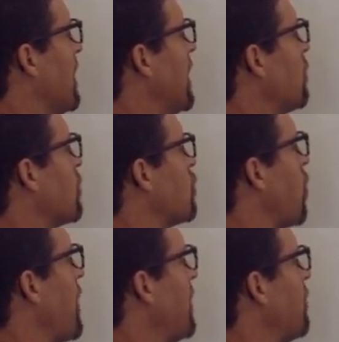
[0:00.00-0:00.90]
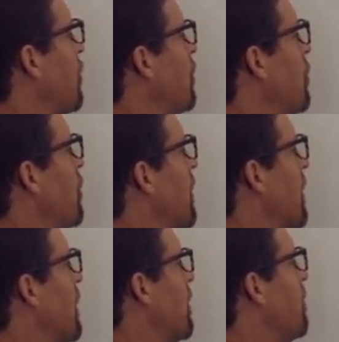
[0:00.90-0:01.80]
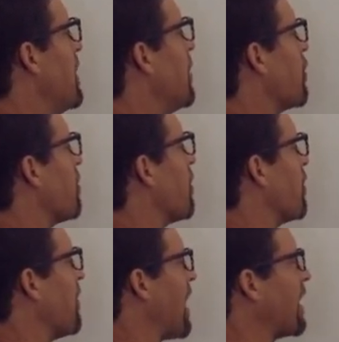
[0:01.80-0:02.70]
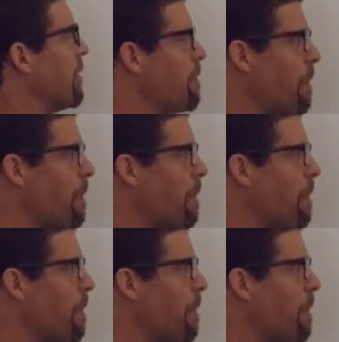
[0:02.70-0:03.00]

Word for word: equals 22 meters per second.